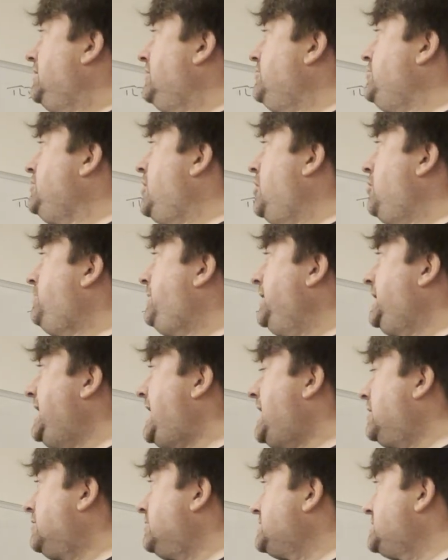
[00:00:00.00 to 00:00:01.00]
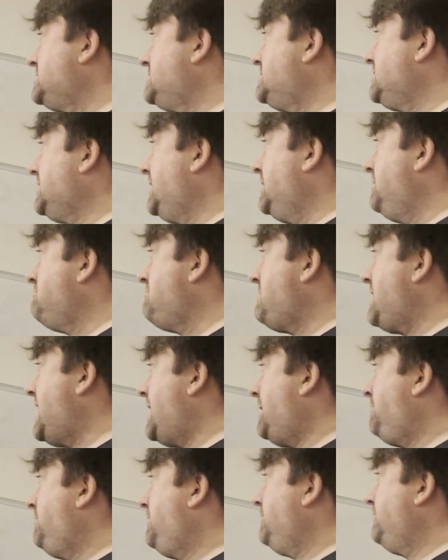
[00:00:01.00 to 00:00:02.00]
nobody else can
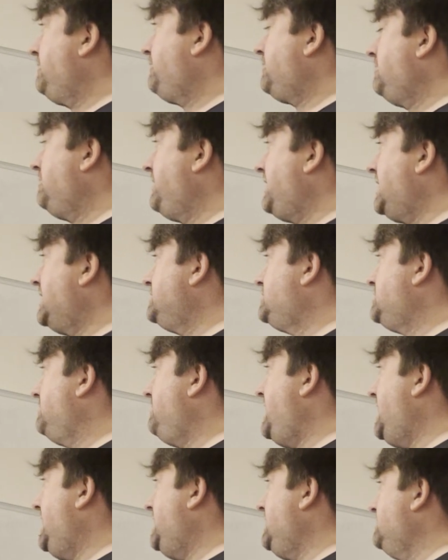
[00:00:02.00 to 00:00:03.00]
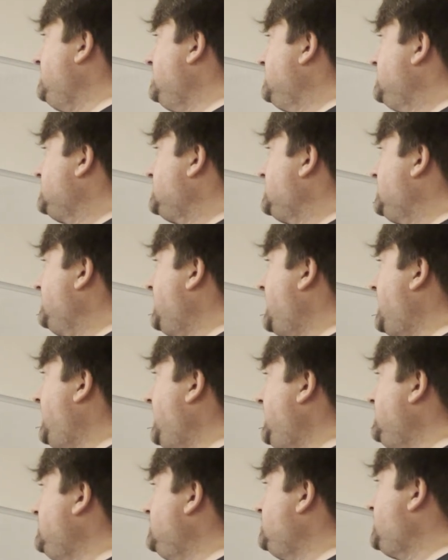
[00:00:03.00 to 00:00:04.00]
map from that domain to that
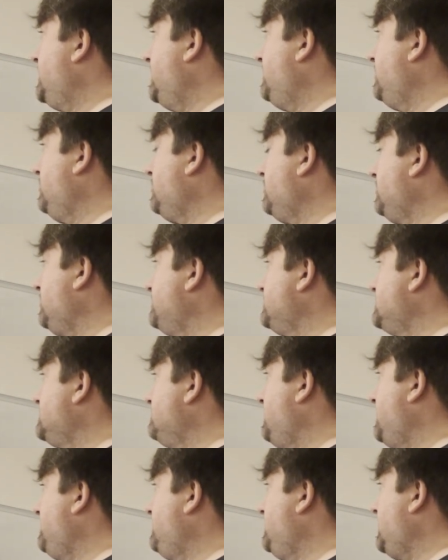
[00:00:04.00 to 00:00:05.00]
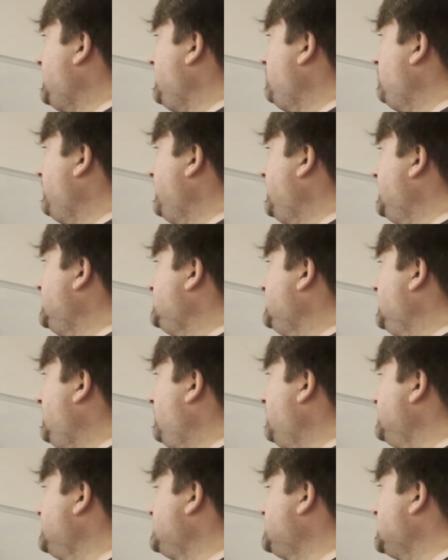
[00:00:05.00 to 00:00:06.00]
internal, so maybe like
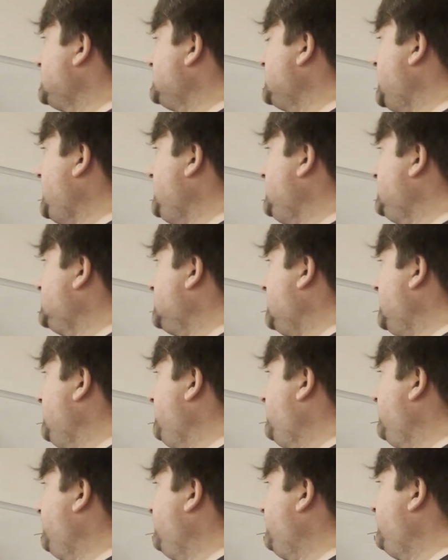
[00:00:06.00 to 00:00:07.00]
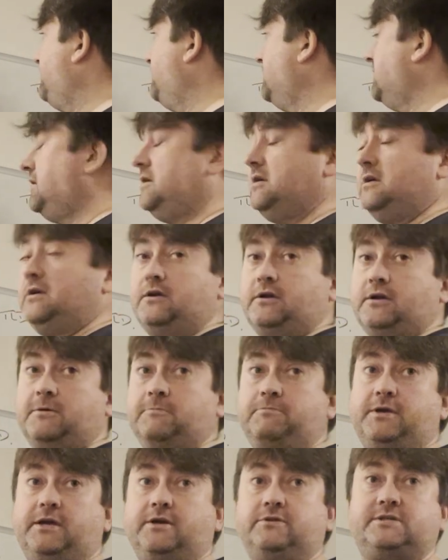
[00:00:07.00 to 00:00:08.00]
192.168 type of
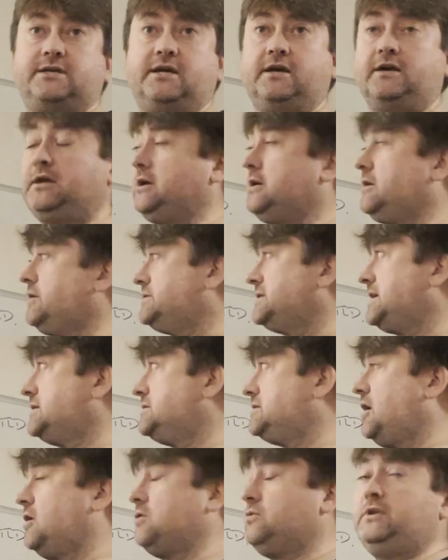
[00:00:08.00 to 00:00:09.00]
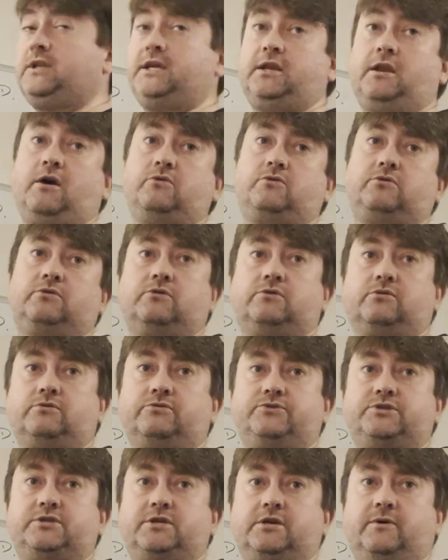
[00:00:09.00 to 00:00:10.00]
computer, because that's only
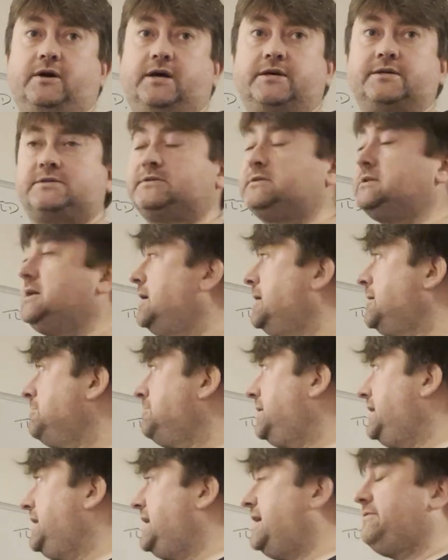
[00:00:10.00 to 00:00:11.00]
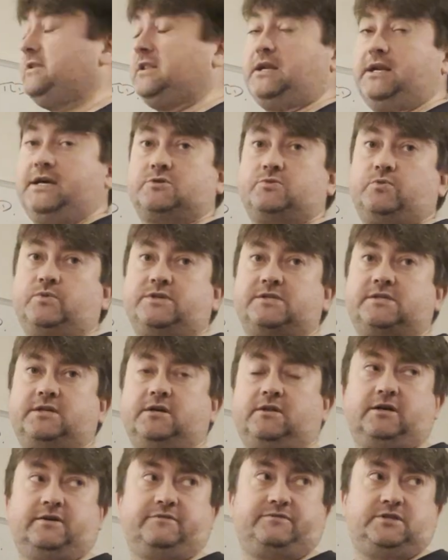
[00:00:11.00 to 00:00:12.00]
local to us, but nevertheless we
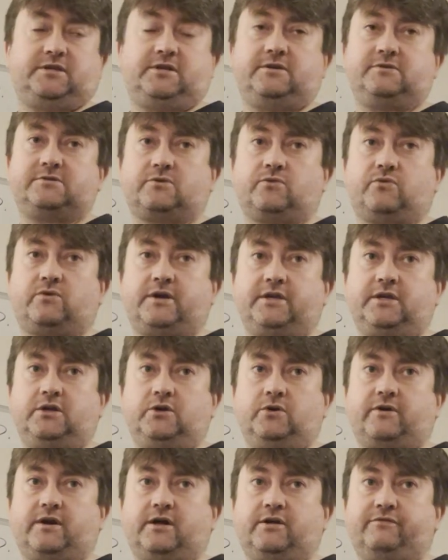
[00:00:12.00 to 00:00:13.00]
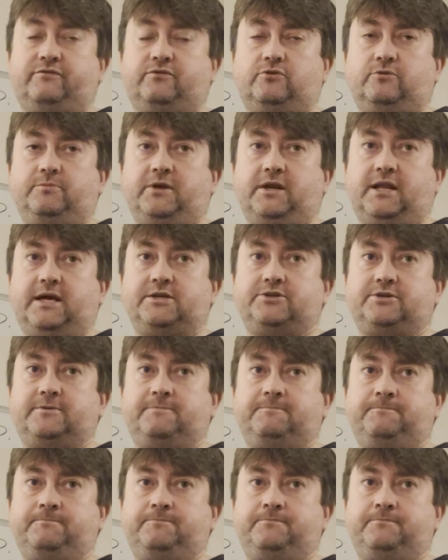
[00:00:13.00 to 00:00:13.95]
still have to use the right URL formulation.